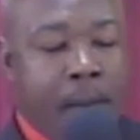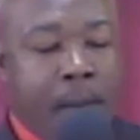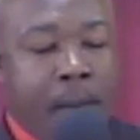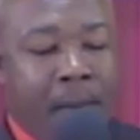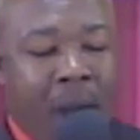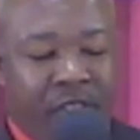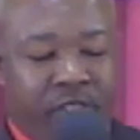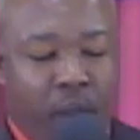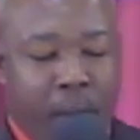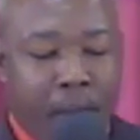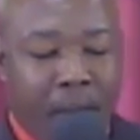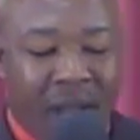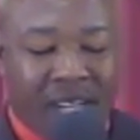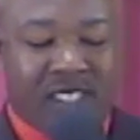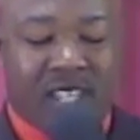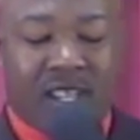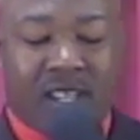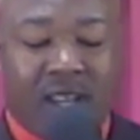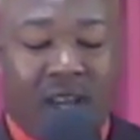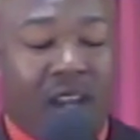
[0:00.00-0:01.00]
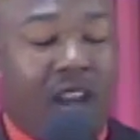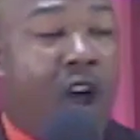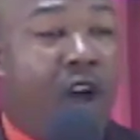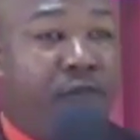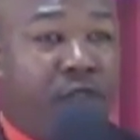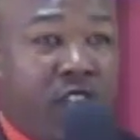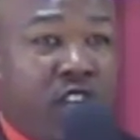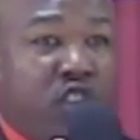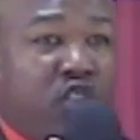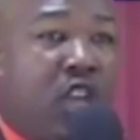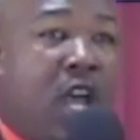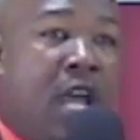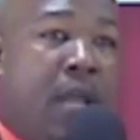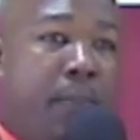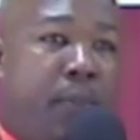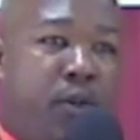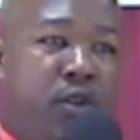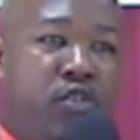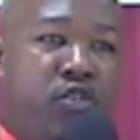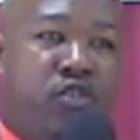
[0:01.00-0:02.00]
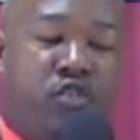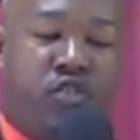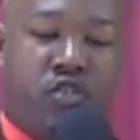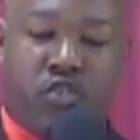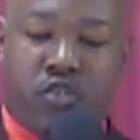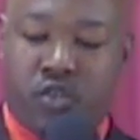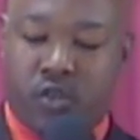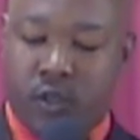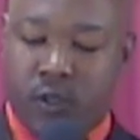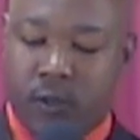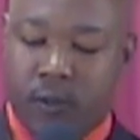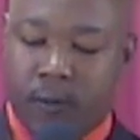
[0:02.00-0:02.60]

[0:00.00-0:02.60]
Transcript: mathematical of the disciples.